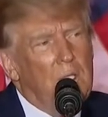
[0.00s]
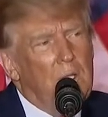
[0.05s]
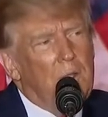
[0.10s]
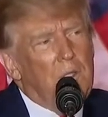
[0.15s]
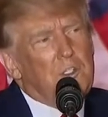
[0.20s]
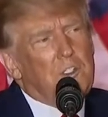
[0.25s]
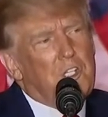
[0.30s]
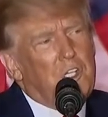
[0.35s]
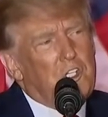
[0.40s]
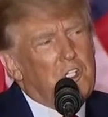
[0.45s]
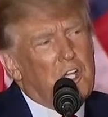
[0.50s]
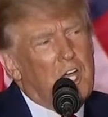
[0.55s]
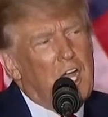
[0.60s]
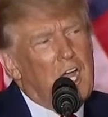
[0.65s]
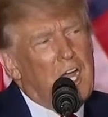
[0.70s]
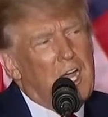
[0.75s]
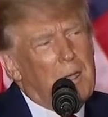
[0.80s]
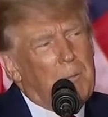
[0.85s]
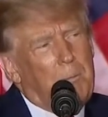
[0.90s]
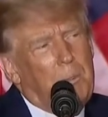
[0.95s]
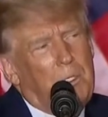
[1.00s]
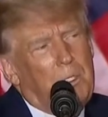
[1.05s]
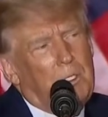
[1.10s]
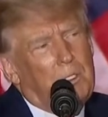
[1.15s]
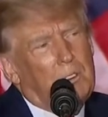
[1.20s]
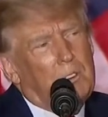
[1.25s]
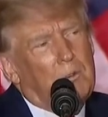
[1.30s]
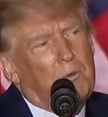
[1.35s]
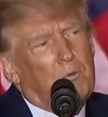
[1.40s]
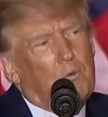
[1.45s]
This is a job
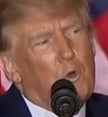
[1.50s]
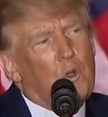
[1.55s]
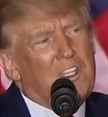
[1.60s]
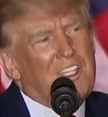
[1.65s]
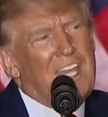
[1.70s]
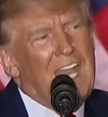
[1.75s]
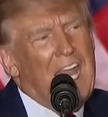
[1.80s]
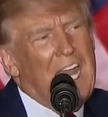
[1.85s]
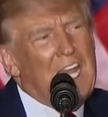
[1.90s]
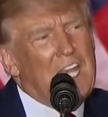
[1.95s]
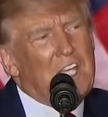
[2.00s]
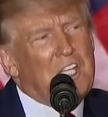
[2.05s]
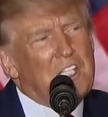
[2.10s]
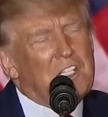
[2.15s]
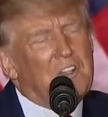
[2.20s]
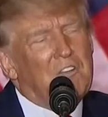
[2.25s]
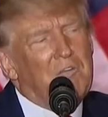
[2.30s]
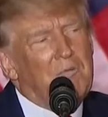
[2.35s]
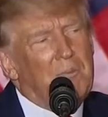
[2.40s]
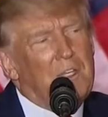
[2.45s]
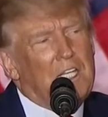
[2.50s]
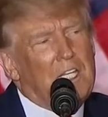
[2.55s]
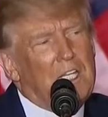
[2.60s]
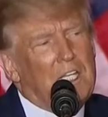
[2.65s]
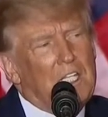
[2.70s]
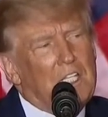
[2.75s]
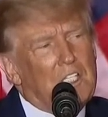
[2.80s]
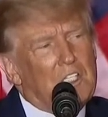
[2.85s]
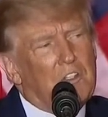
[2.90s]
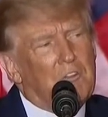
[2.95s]
for tens of
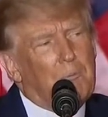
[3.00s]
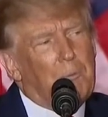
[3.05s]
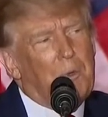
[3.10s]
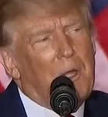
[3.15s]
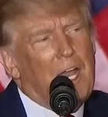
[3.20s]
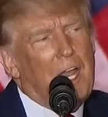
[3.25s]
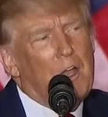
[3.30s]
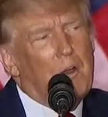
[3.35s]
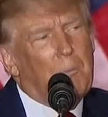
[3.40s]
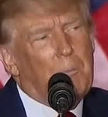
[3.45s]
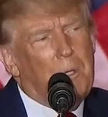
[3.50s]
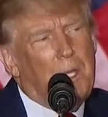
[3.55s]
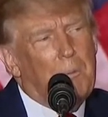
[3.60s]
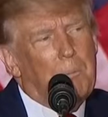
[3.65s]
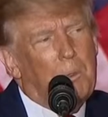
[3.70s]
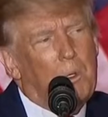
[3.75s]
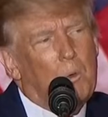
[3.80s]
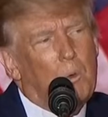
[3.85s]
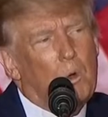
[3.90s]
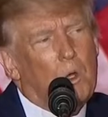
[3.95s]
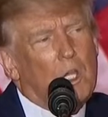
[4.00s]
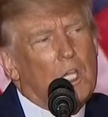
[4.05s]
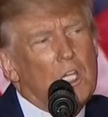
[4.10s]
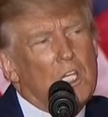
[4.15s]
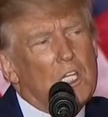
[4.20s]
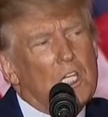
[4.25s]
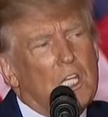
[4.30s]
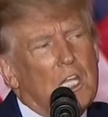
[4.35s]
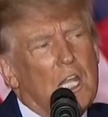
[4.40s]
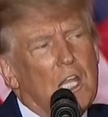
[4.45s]
millions of proud people
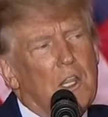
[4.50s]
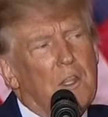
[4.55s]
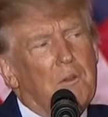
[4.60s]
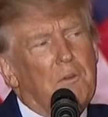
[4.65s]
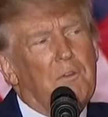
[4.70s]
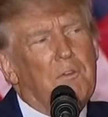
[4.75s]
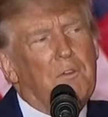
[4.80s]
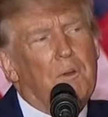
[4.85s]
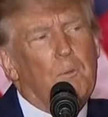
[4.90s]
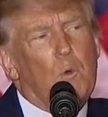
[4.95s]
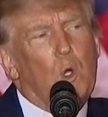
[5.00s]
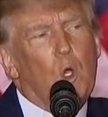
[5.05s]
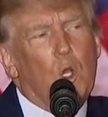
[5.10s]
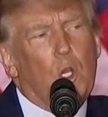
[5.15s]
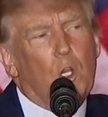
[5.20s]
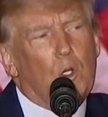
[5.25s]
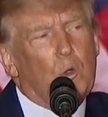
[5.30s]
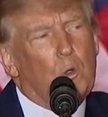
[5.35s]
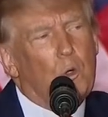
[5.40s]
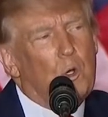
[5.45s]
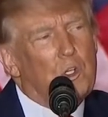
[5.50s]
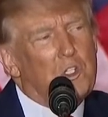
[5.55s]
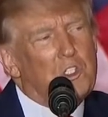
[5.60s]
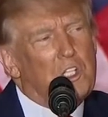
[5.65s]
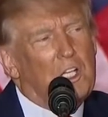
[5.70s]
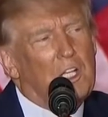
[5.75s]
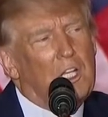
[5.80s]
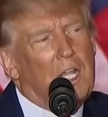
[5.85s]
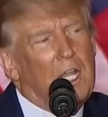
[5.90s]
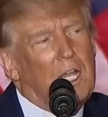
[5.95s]
working together from all across
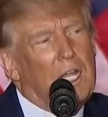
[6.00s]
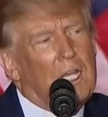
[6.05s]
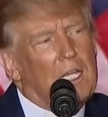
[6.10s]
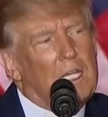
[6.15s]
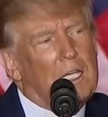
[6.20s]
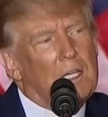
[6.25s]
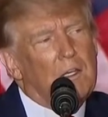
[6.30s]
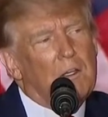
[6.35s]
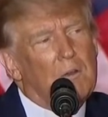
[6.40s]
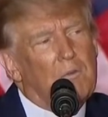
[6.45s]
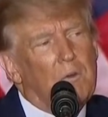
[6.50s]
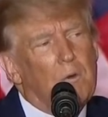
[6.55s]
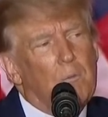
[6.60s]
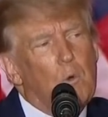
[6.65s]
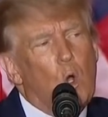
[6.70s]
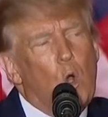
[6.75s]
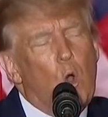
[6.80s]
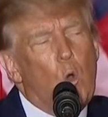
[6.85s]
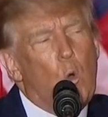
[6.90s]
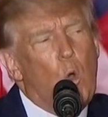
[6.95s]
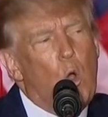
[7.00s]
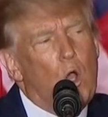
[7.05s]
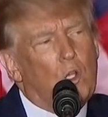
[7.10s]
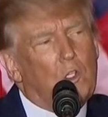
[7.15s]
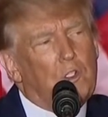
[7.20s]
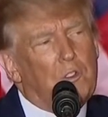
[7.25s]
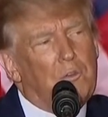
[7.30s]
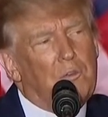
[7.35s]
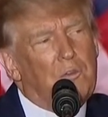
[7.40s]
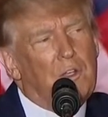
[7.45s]
the land and from all
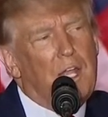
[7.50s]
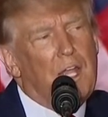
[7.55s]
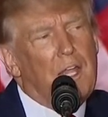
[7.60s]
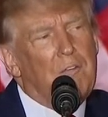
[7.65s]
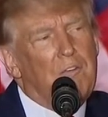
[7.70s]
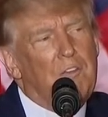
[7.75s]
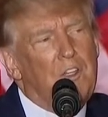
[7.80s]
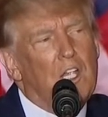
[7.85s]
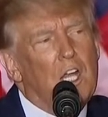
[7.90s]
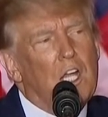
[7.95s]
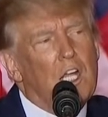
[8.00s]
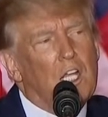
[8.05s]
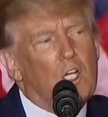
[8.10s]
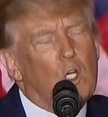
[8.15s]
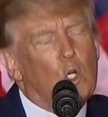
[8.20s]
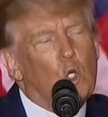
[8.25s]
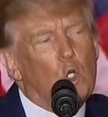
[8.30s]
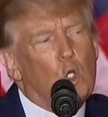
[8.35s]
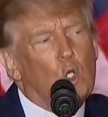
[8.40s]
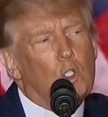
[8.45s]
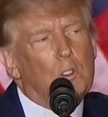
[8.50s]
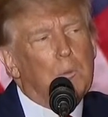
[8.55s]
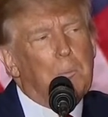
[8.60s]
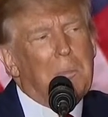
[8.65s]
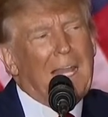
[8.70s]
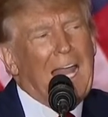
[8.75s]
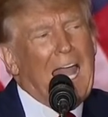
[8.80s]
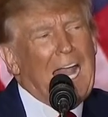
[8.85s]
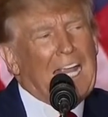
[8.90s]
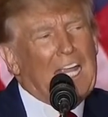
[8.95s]
walks of life, young and old,
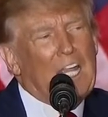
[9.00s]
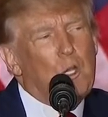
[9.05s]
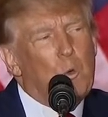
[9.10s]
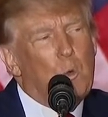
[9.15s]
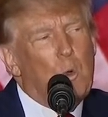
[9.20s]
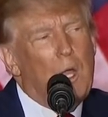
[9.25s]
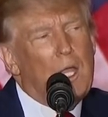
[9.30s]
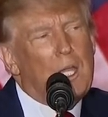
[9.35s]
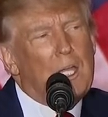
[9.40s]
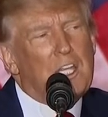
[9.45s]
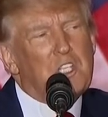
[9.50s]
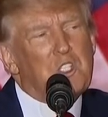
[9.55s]
black and white,